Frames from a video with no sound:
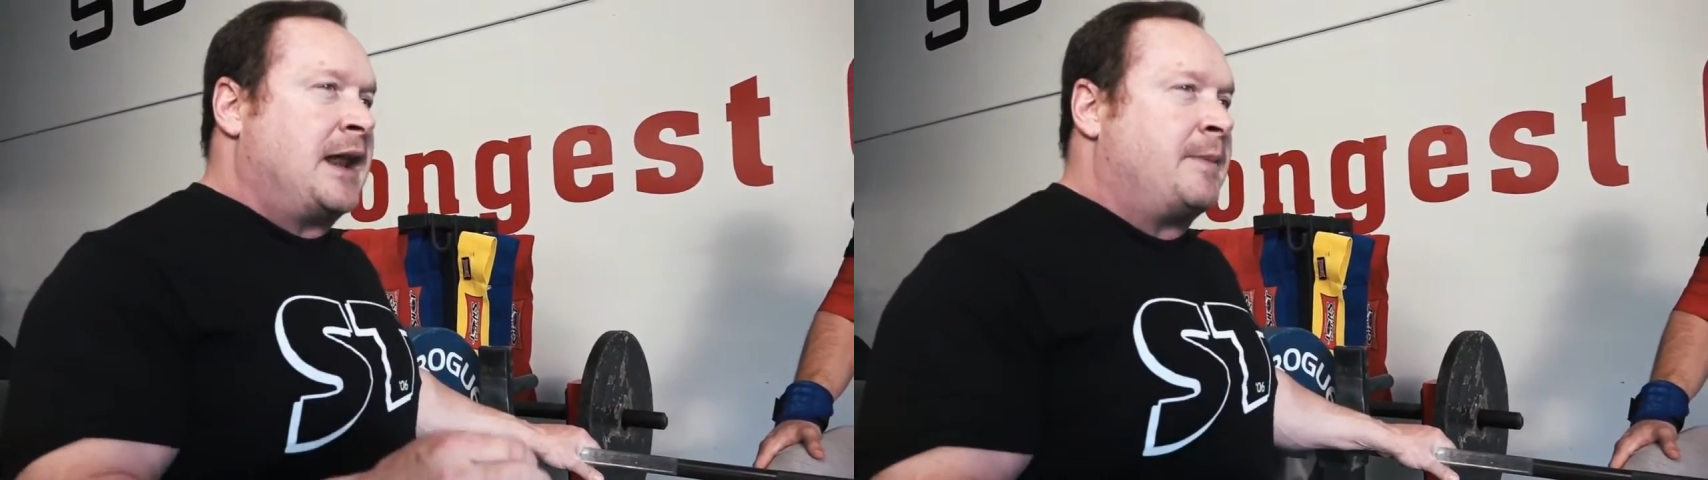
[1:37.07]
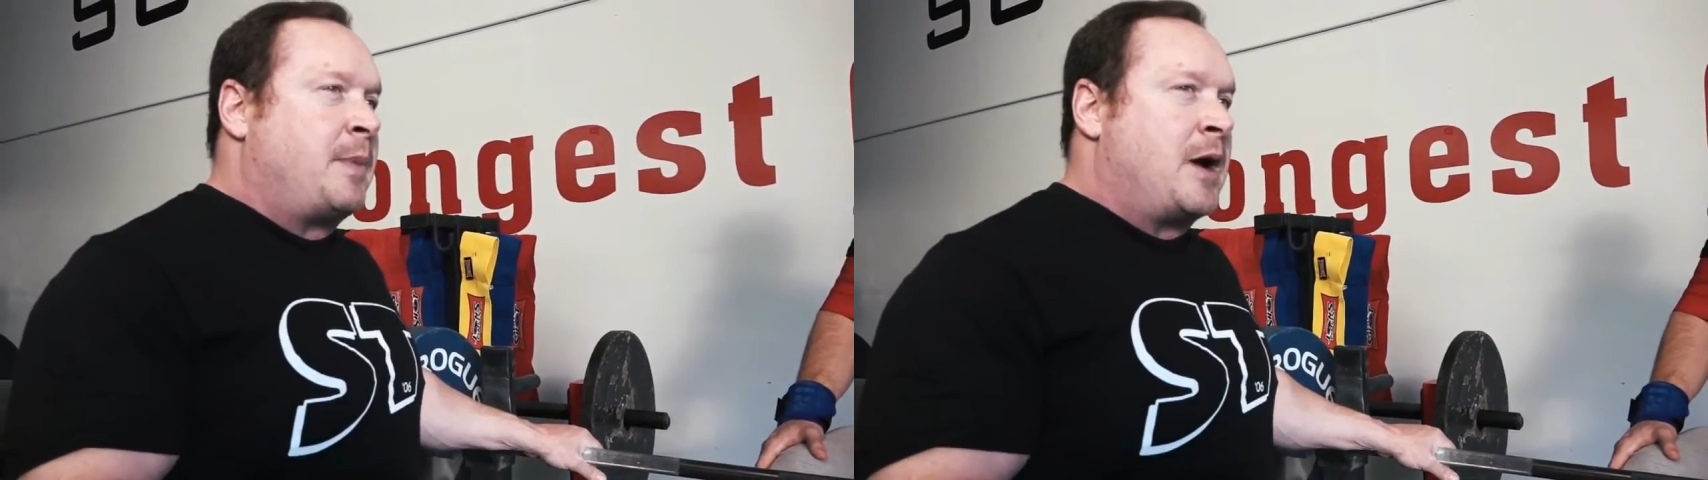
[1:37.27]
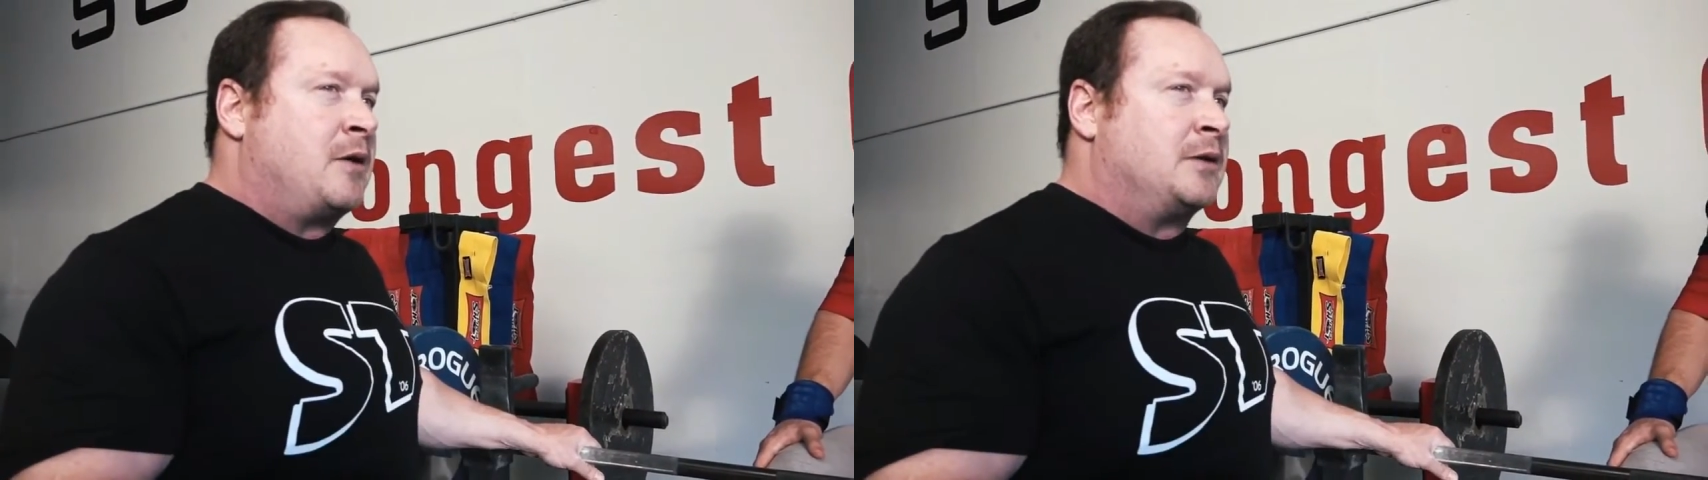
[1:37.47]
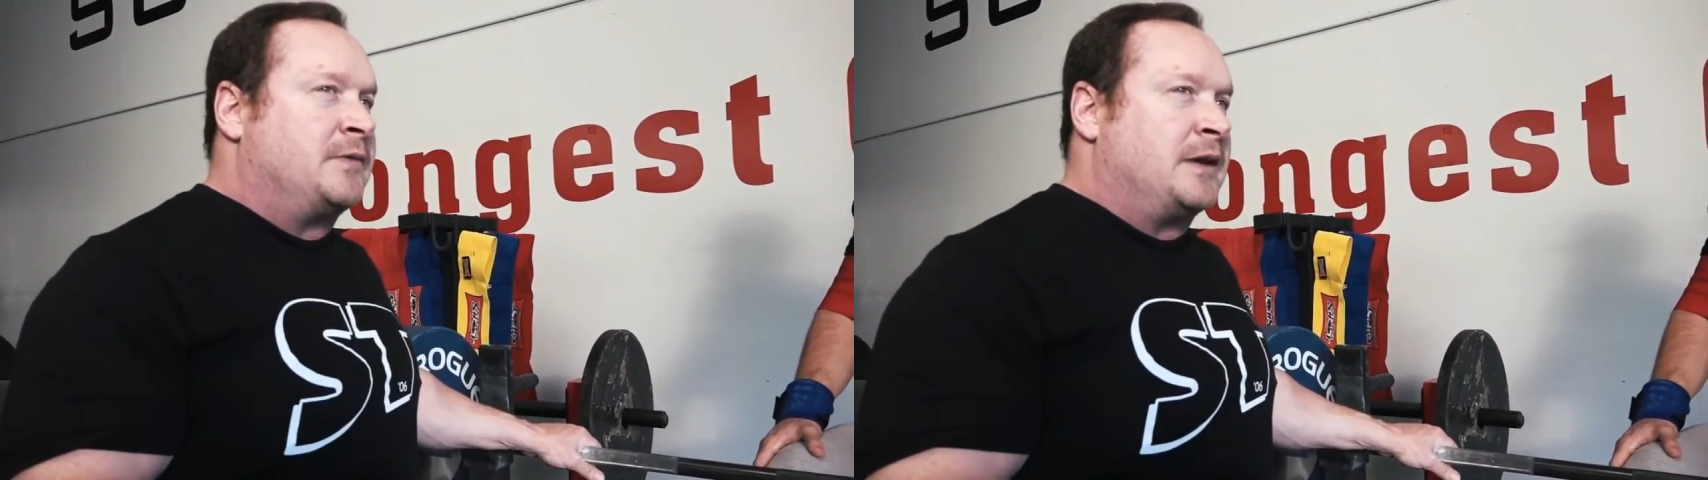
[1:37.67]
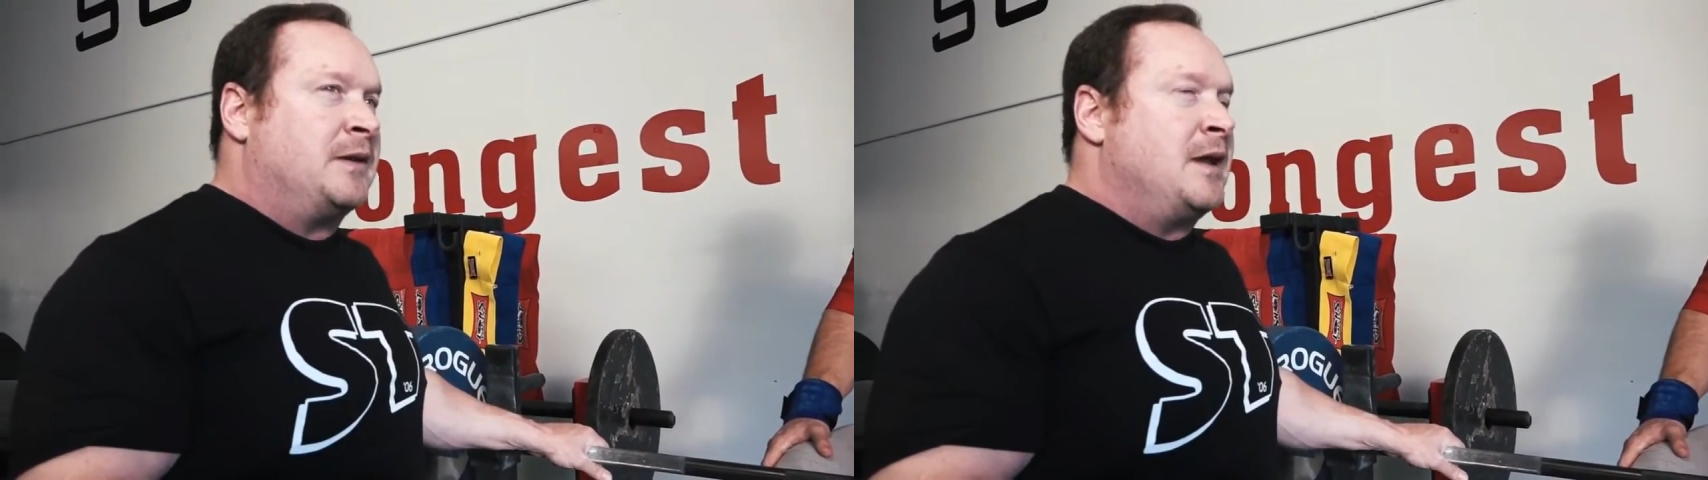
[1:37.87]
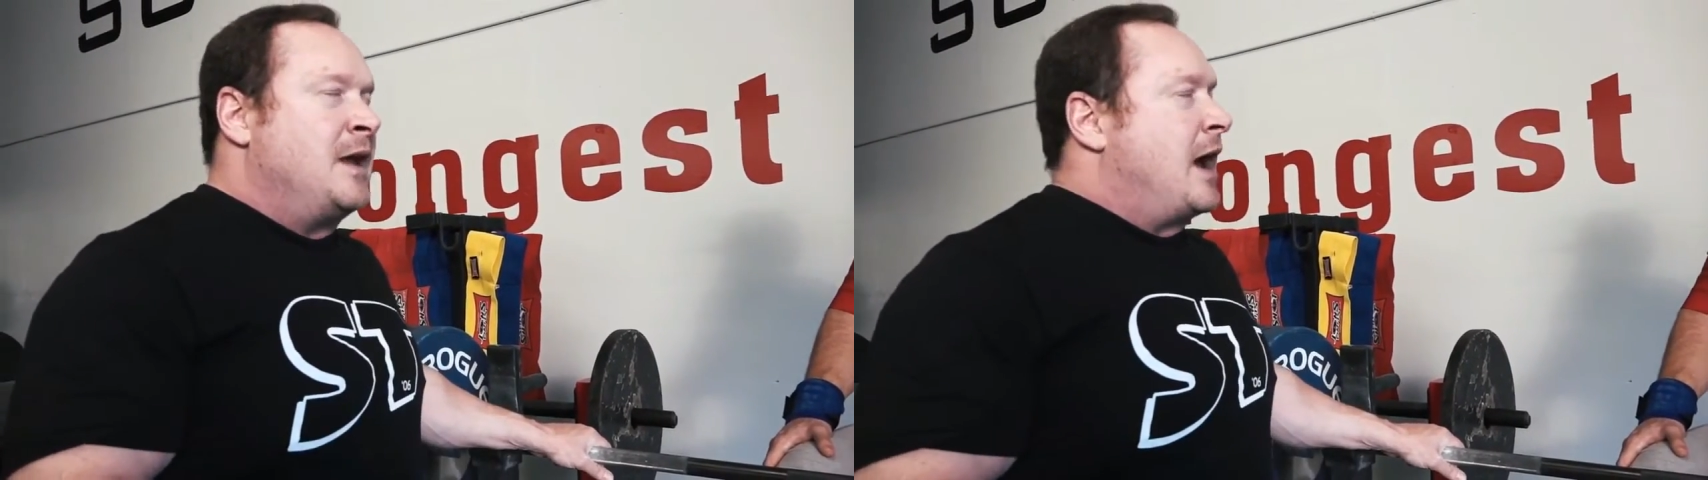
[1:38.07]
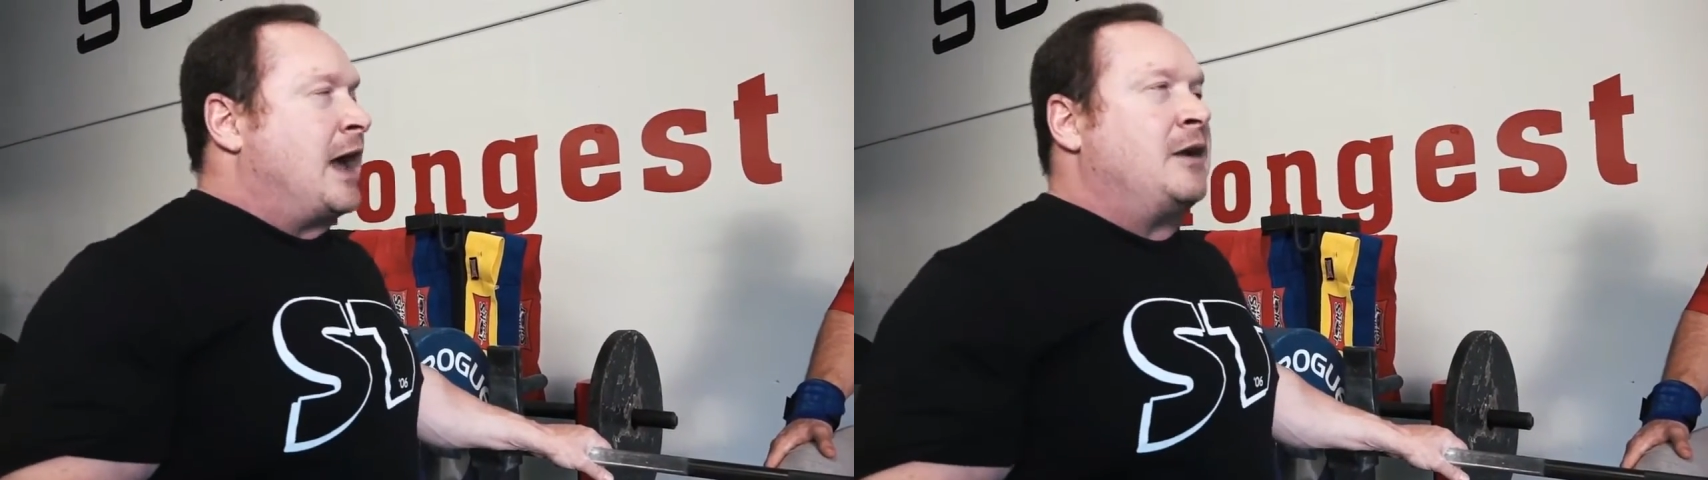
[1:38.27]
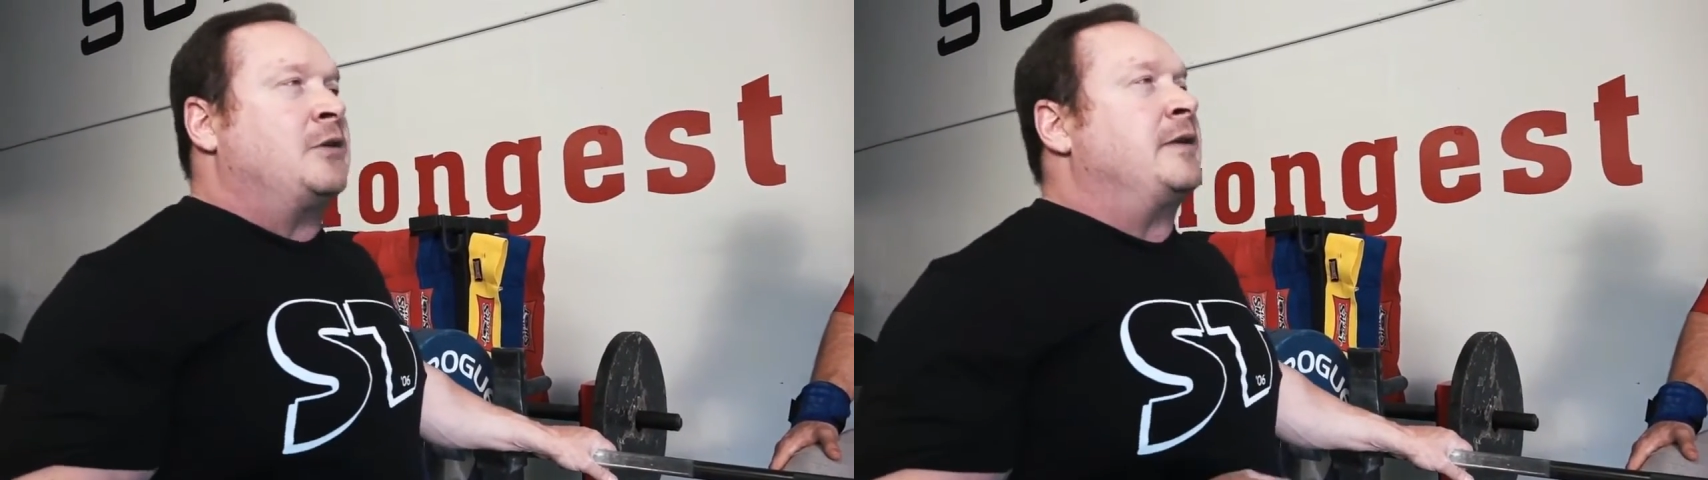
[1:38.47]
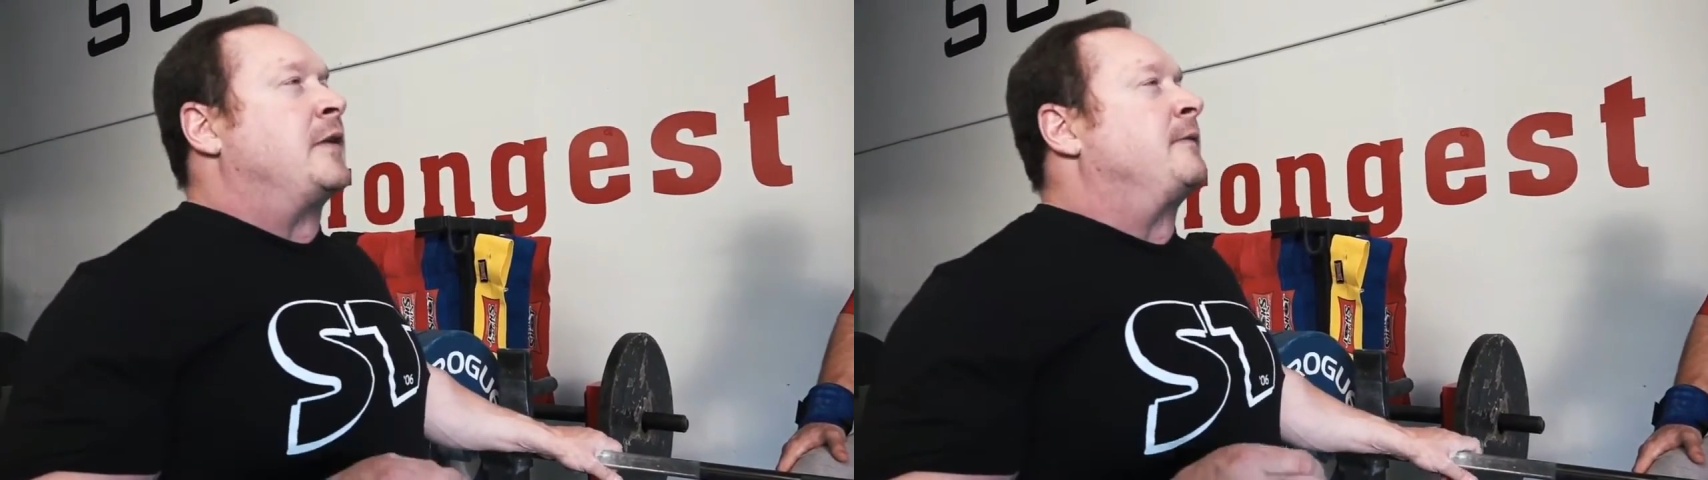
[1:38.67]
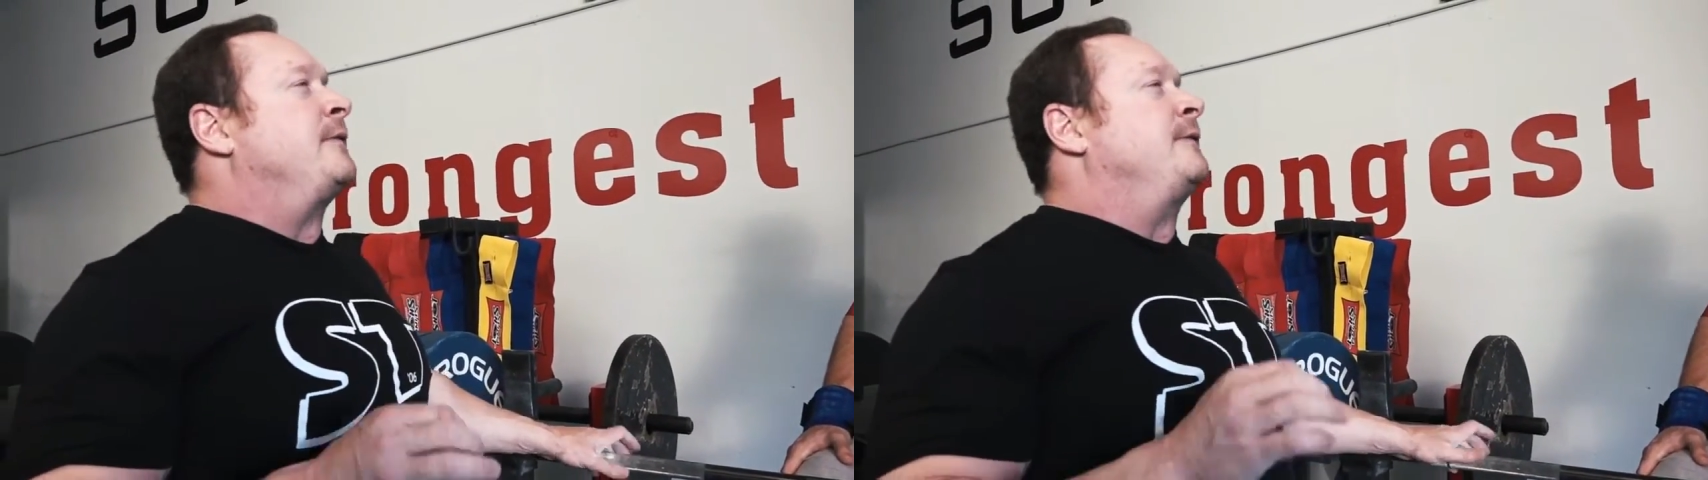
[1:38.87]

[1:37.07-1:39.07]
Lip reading: out of powerlifting, I don't give a